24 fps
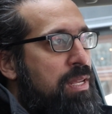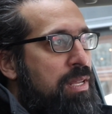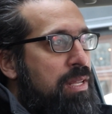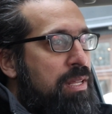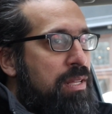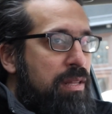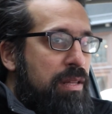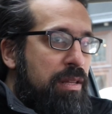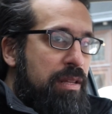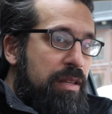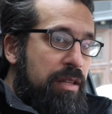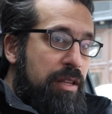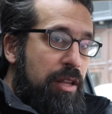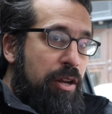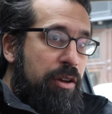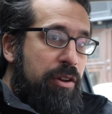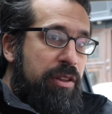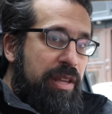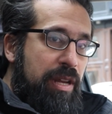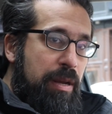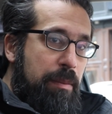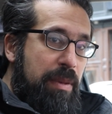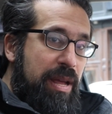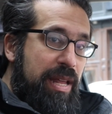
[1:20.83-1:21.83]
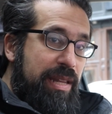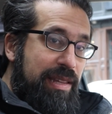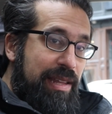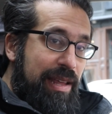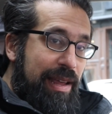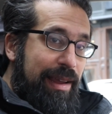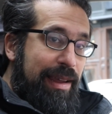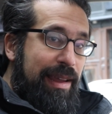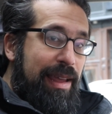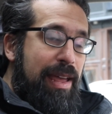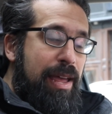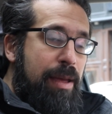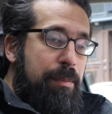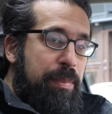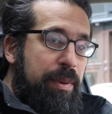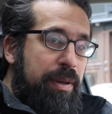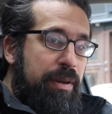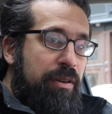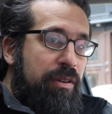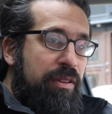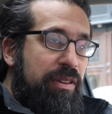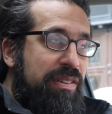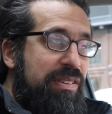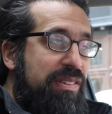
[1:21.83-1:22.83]
The other thing about that gap
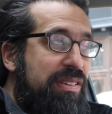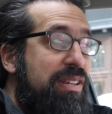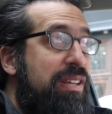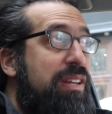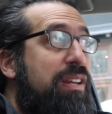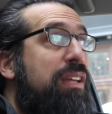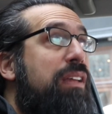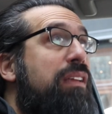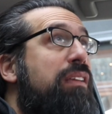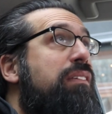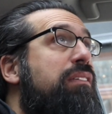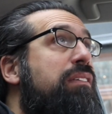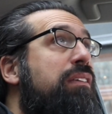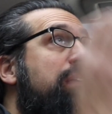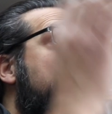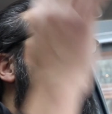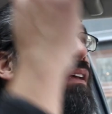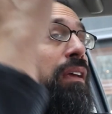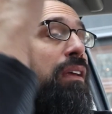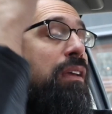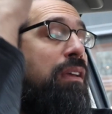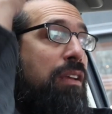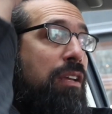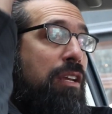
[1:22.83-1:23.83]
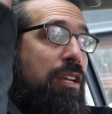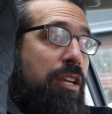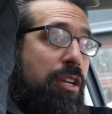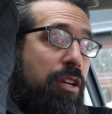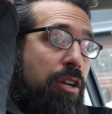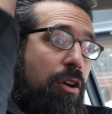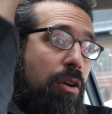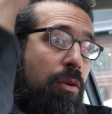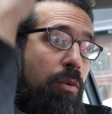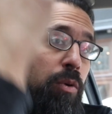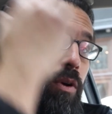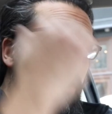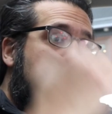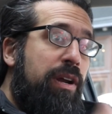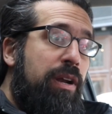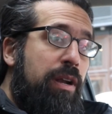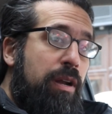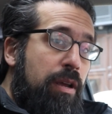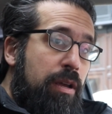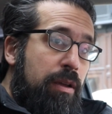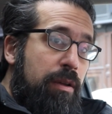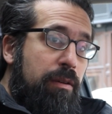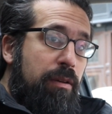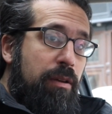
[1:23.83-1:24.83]
under the seat is, you know, we're
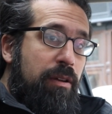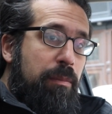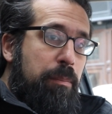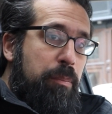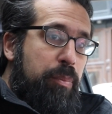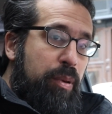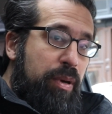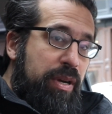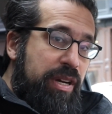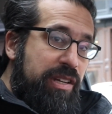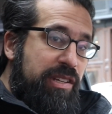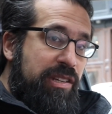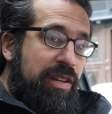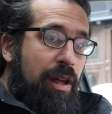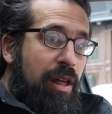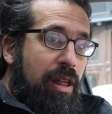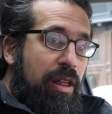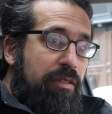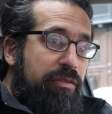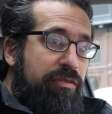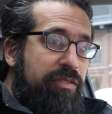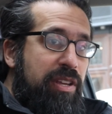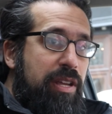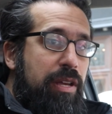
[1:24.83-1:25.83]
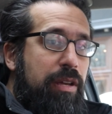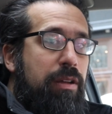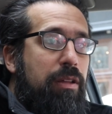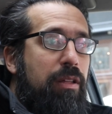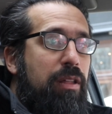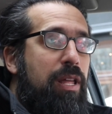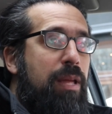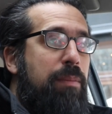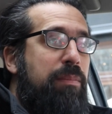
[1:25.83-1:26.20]
in a pretty tall vehicle.